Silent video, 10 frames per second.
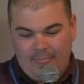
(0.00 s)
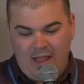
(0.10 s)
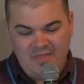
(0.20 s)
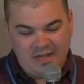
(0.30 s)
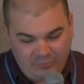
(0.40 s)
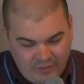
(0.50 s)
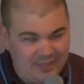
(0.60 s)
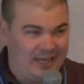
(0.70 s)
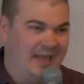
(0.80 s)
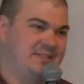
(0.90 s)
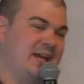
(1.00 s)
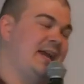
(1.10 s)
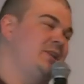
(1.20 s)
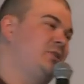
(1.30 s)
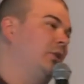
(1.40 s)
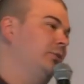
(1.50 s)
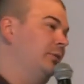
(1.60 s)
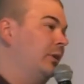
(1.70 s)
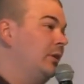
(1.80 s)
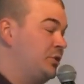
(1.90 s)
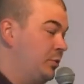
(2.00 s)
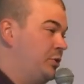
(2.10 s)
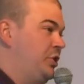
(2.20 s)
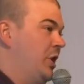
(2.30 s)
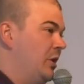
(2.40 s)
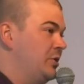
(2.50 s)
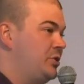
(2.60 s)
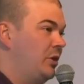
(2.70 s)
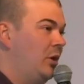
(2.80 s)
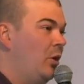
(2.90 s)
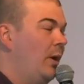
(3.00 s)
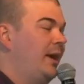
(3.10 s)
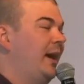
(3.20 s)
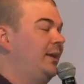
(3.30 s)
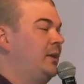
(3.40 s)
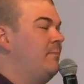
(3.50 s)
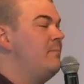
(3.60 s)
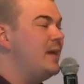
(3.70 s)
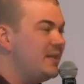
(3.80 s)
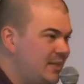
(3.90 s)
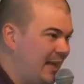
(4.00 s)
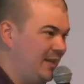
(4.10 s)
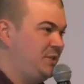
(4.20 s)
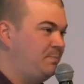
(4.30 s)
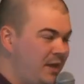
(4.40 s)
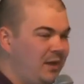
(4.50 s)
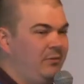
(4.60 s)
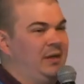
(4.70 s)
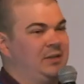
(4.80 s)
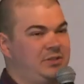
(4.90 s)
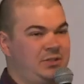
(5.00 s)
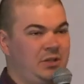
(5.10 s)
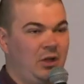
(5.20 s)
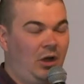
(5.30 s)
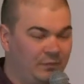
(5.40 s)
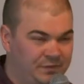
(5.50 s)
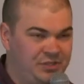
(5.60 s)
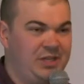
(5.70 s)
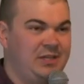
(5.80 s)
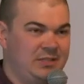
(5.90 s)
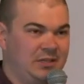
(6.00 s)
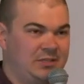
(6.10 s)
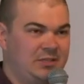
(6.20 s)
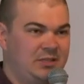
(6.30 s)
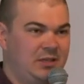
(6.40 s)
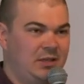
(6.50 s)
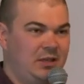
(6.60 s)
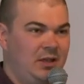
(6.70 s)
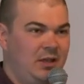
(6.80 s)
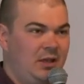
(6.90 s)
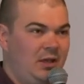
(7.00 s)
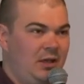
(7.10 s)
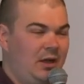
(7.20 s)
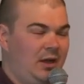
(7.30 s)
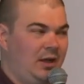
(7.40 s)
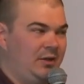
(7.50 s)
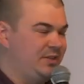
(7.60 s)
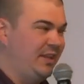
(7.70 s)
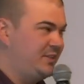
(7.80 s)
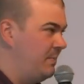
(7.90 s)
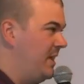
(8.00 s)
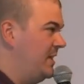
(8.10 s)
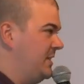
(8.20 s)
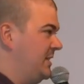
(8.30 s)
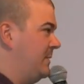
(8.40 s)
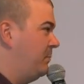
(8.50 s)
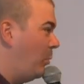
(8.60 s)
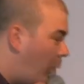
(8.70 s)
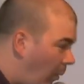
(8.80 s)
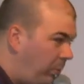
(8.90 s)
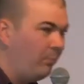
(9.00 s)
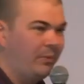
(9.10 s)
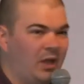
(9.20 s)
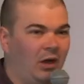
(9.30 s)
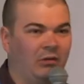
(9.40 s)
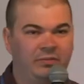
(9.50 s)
And then I realized that he'd gone to a church where he'd had an amazing experience of Jesus. I was like, that's amazing. He said, but what put me off